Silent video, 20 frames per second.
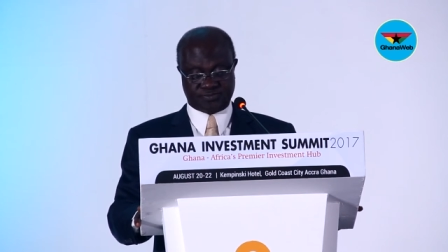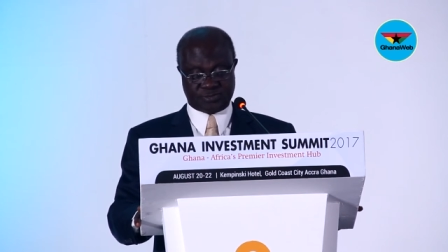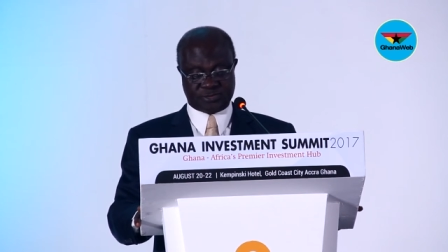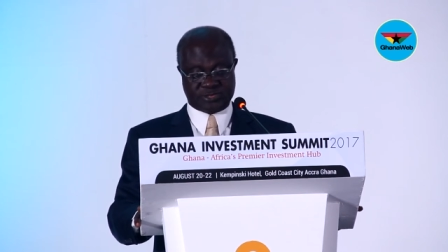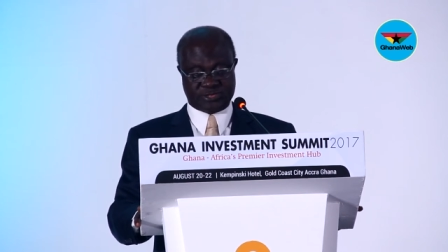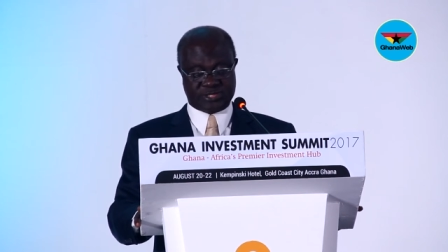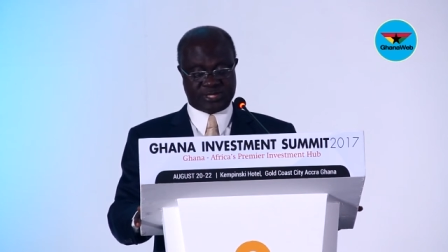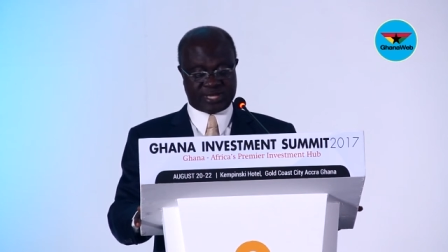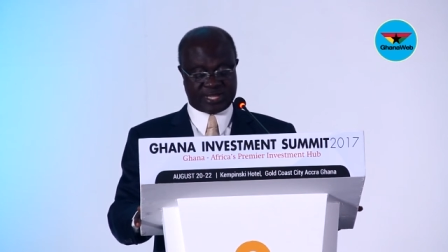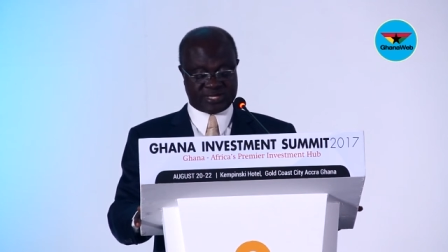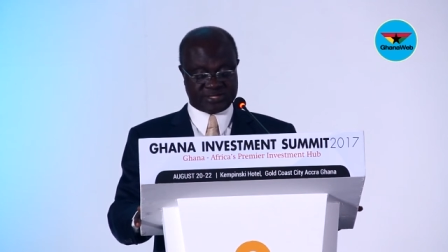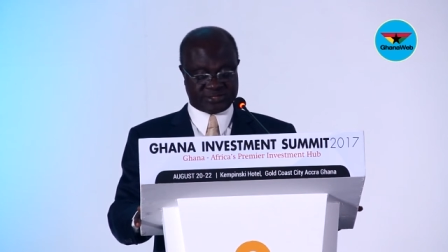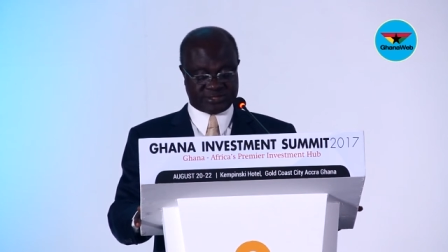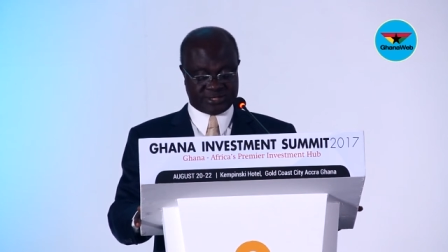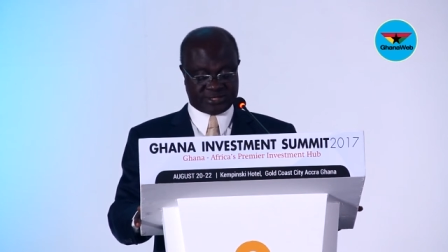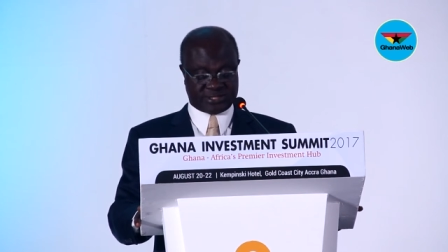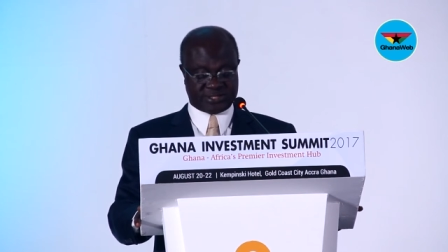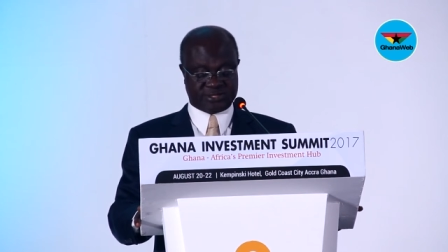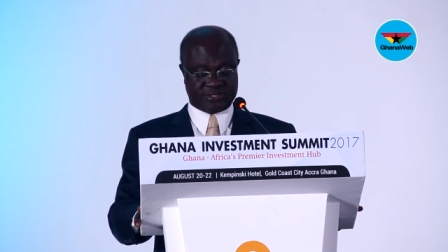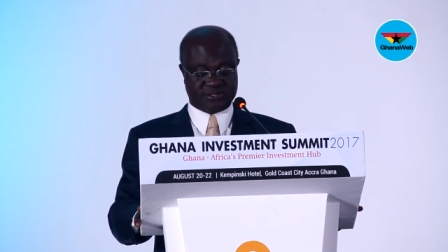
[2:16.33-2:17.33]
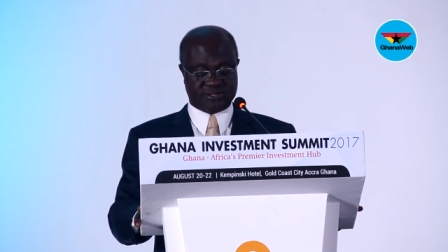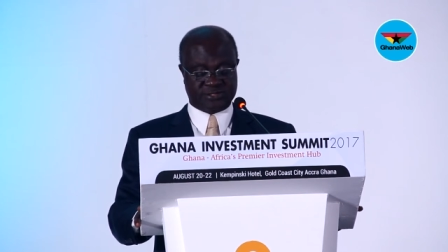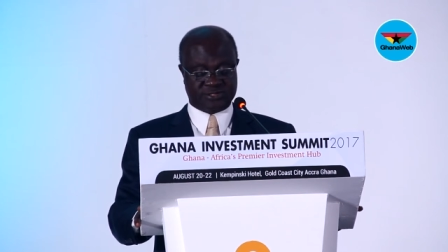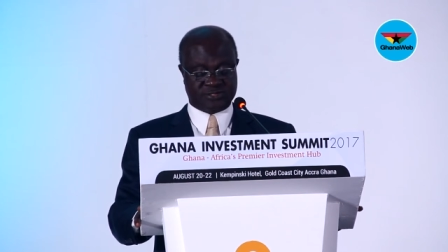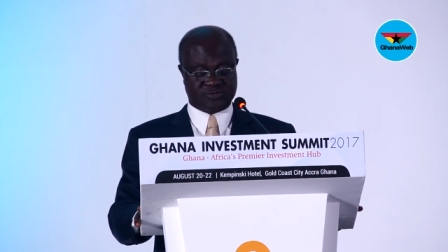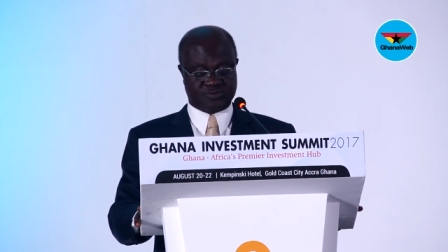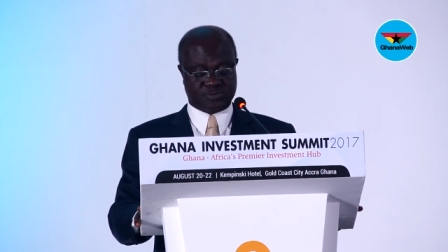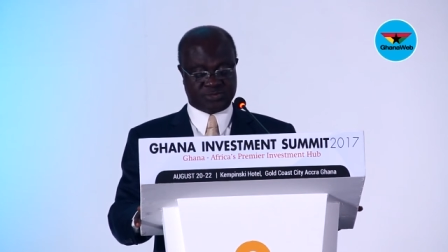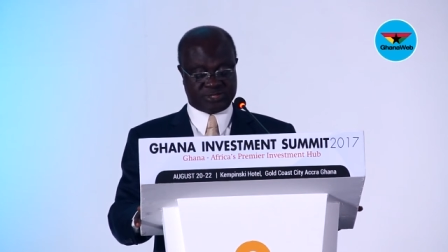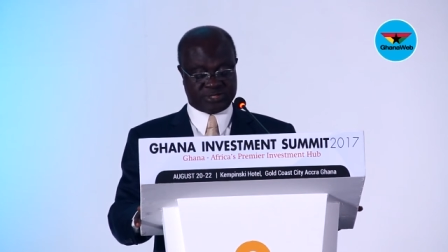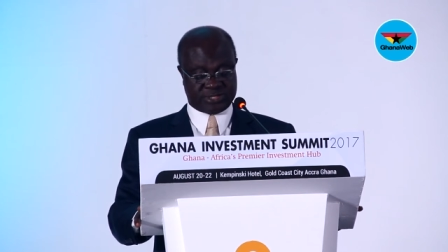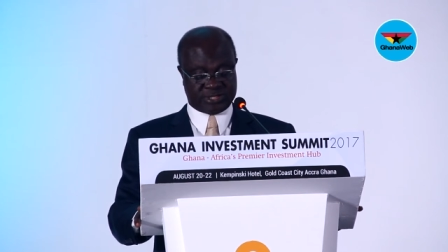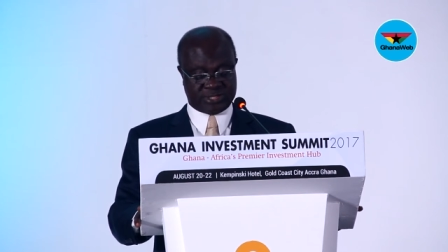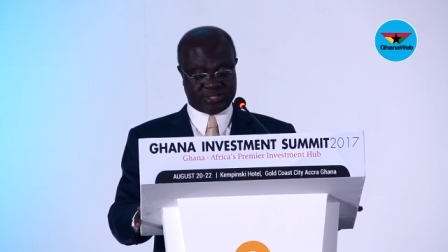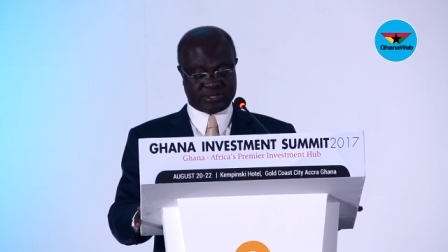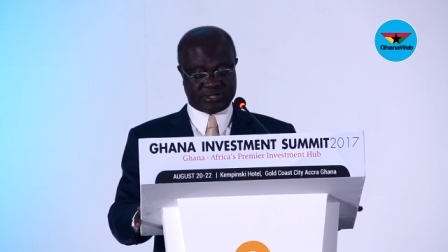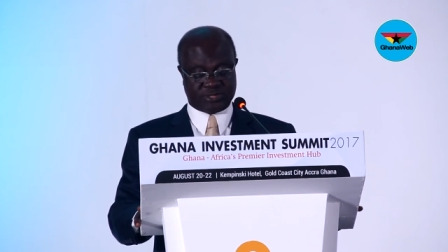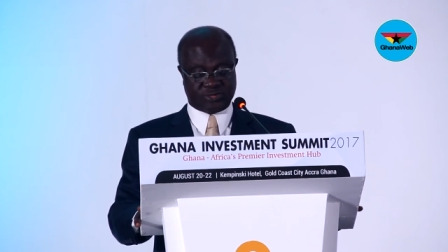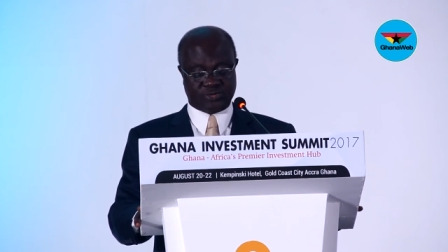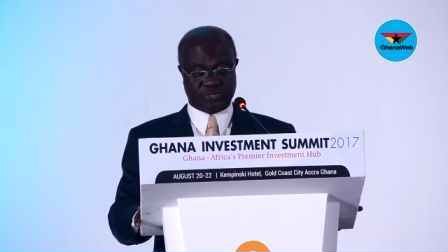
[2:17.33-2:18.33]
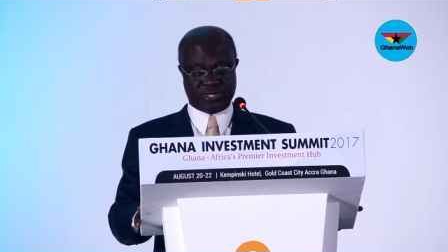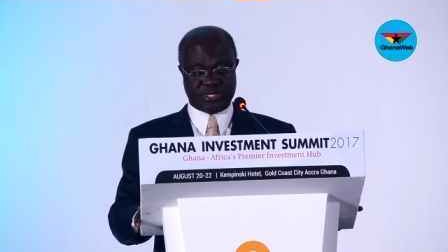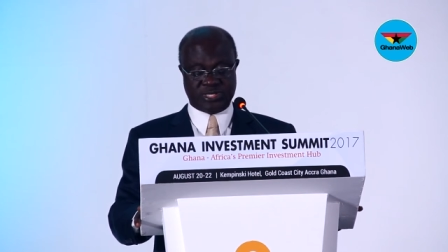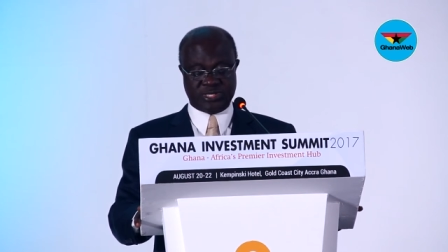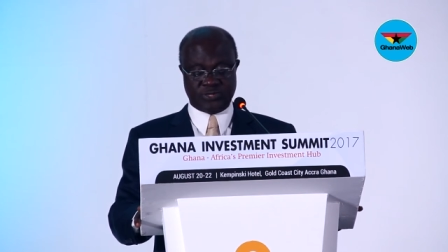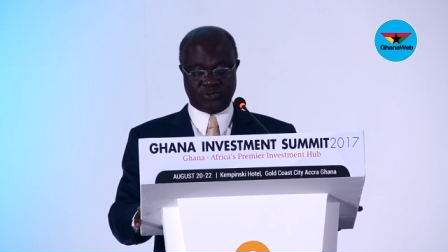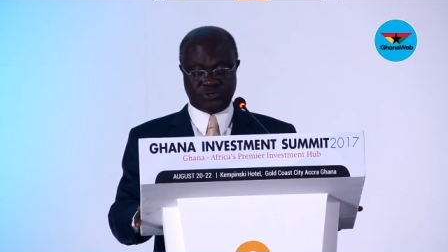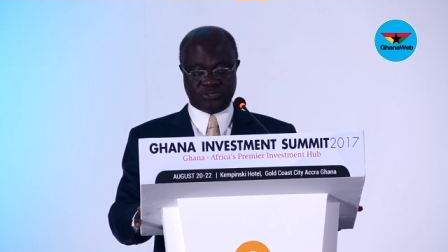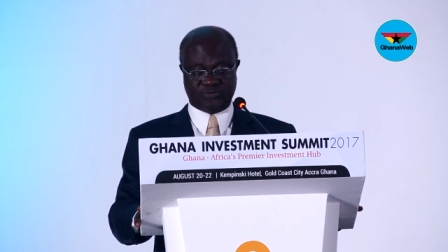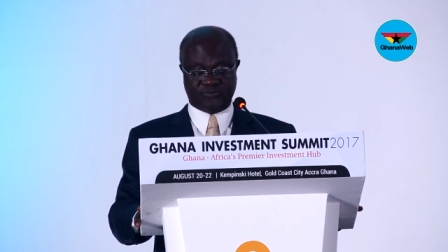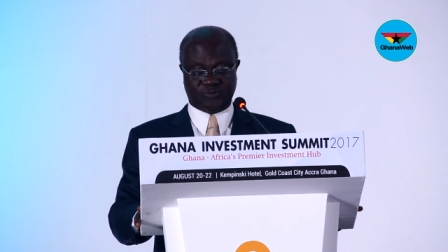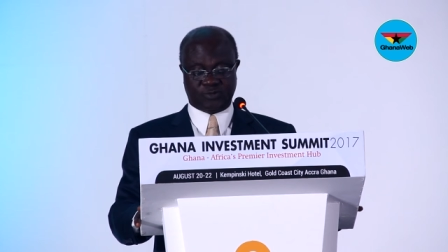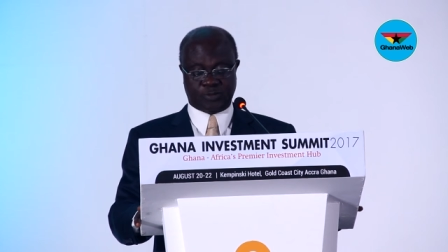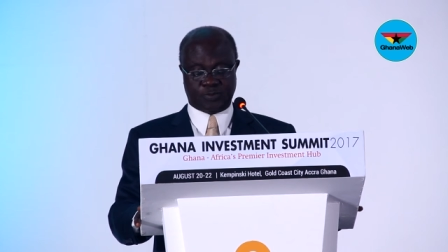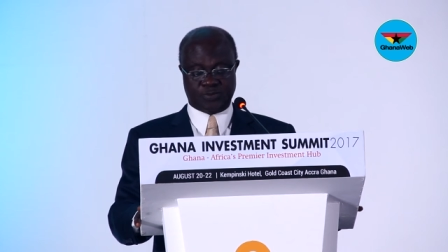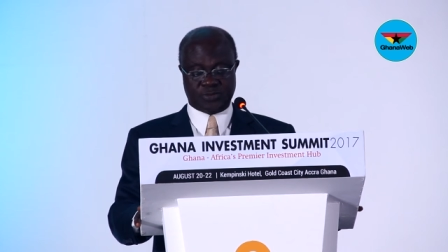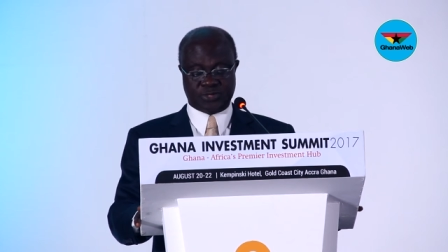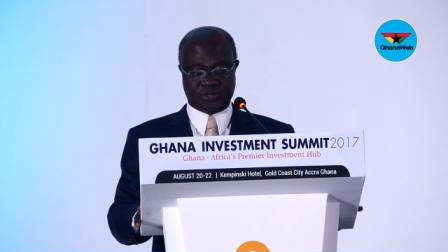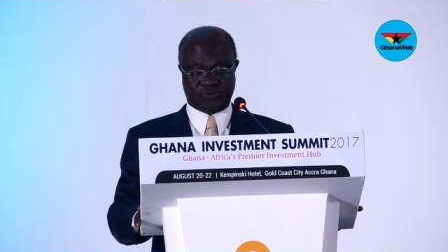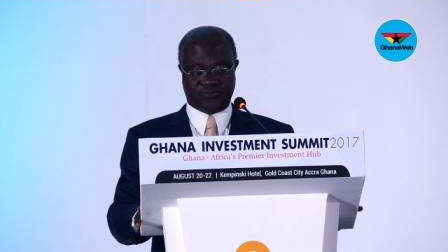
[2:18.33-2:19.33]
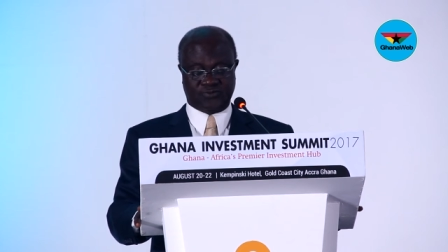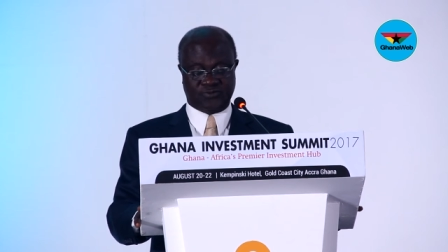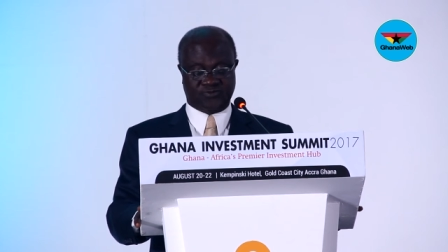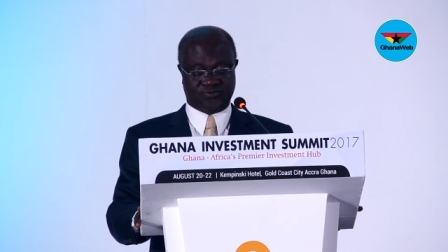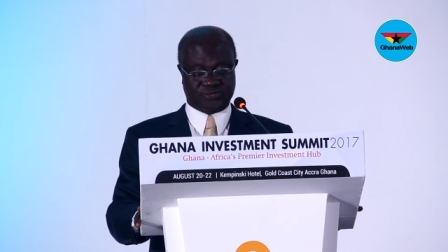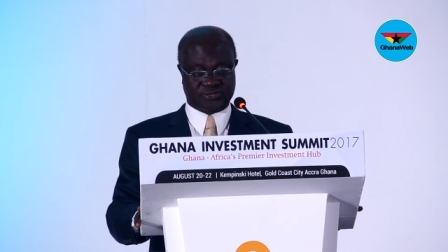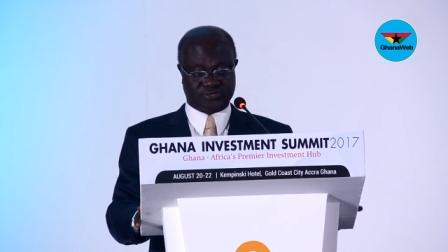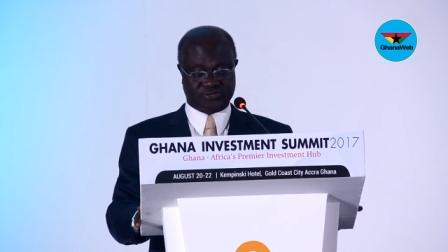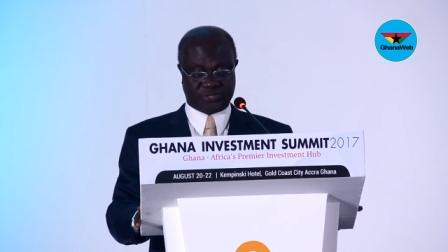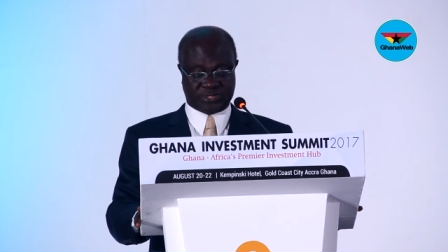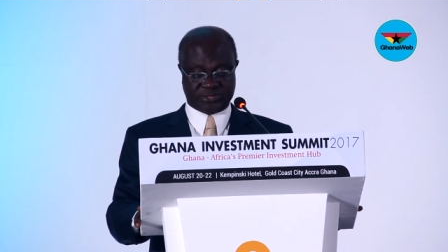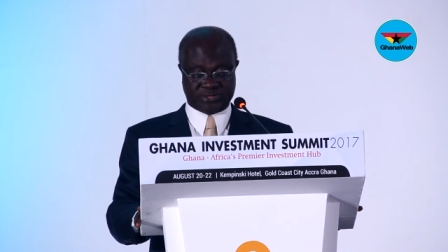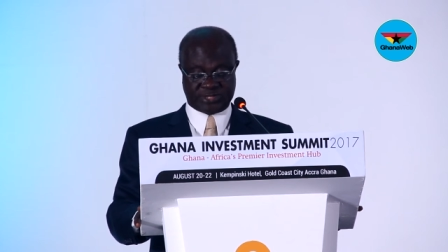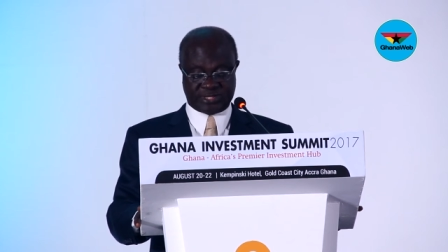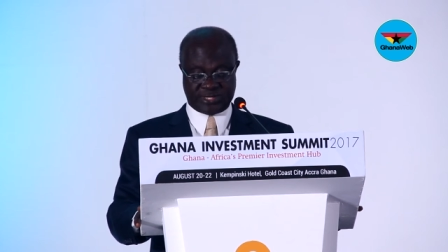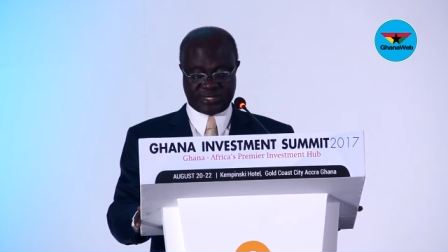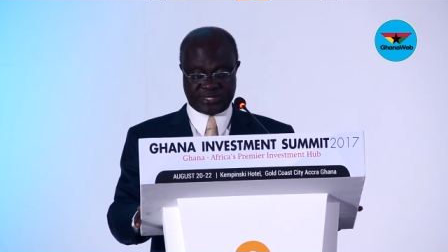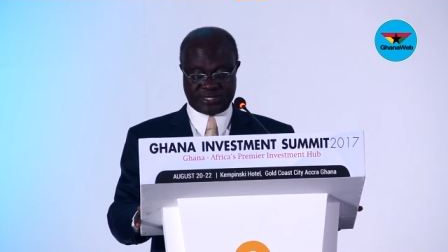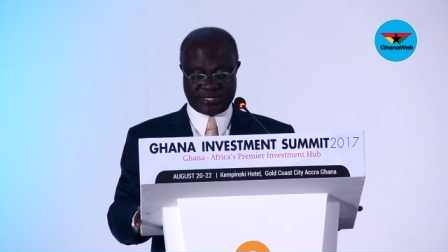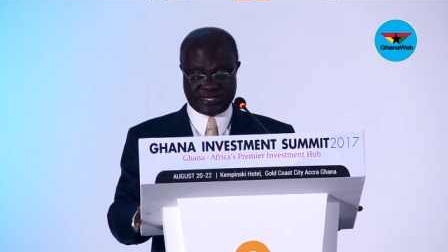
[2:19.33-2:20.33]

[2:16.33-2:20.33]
in the last decade is predicated on a huge development of infrastructure